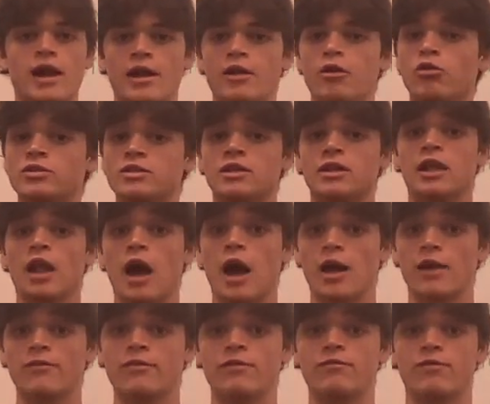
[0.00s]
I know it's a
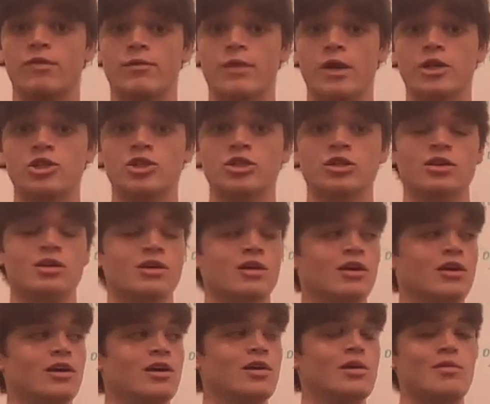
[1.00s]
lot of information,
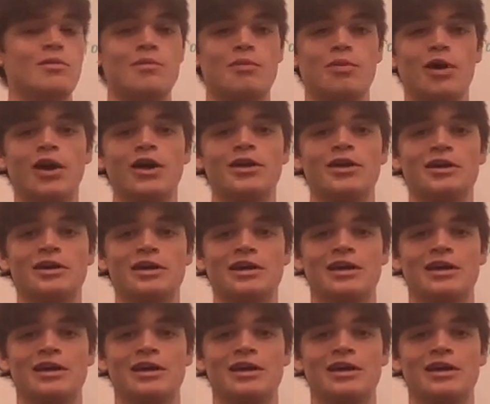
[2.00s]
but